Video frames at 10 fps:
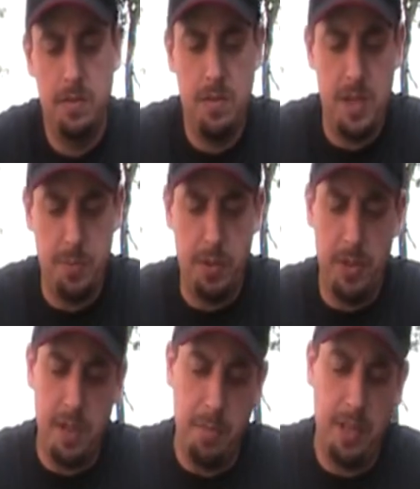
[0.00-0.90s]
you have to pull
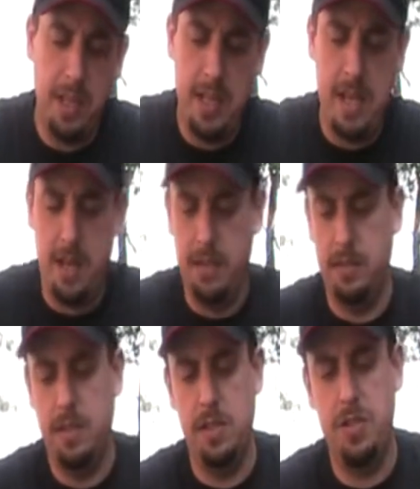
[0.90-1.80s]
it completely out.
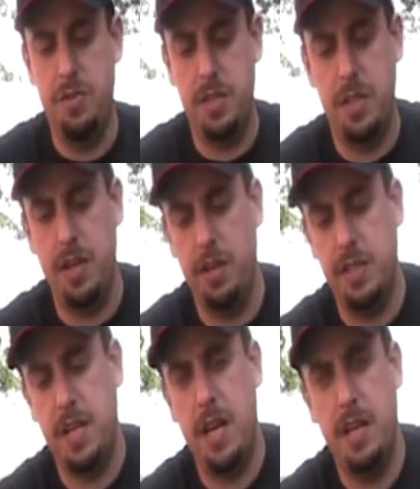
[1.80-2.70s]
As you can tell,
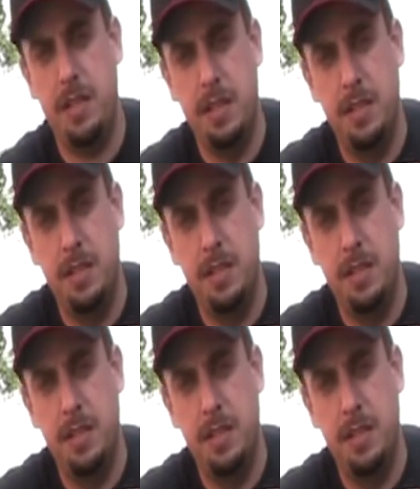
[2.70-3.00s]
it's got